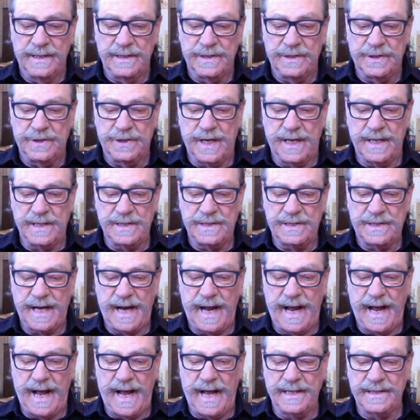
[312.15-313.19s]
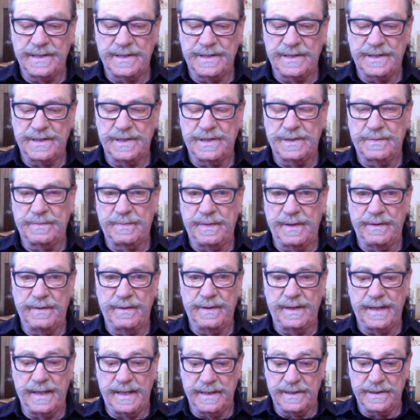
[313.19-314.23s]
just as the
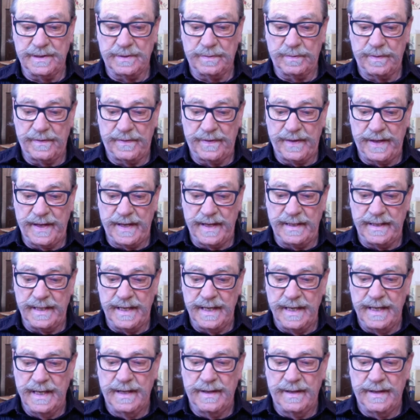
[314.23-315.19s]
Spirit is within,